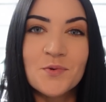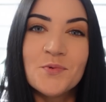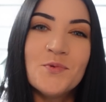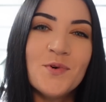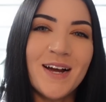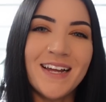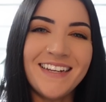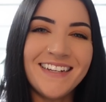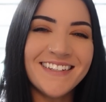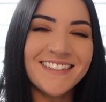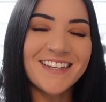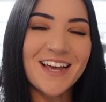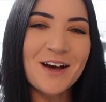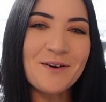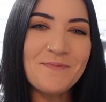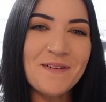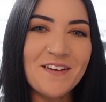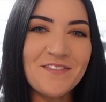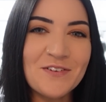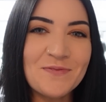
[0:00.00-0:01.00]
What is
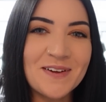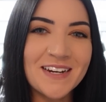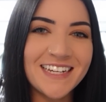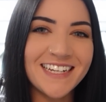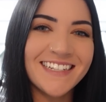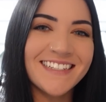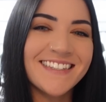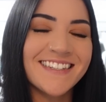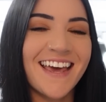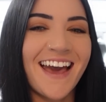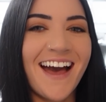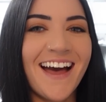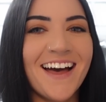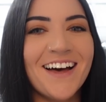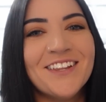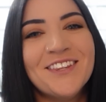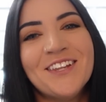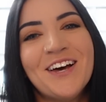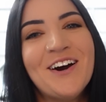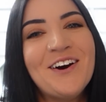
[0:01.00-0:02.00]
up, everybody? It's Kat.
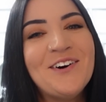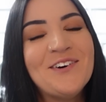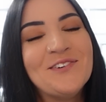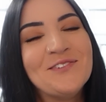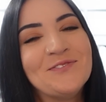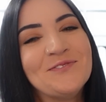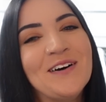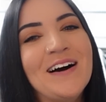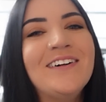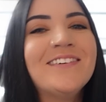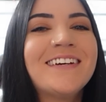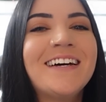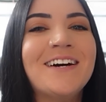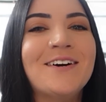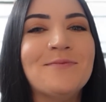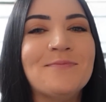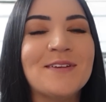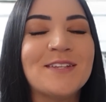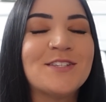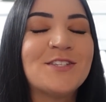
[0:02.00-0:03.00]
Hello.
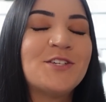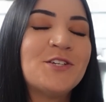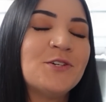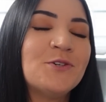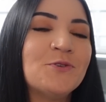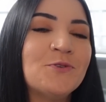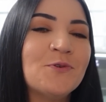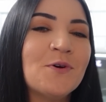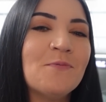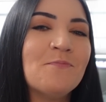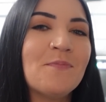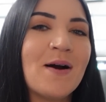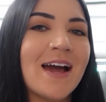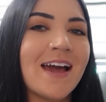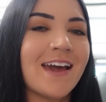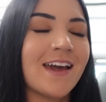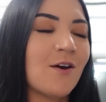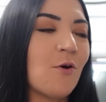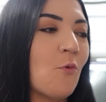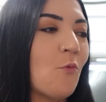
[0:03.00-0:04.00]
Welcome to
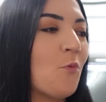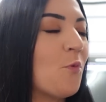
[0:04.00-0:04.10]
my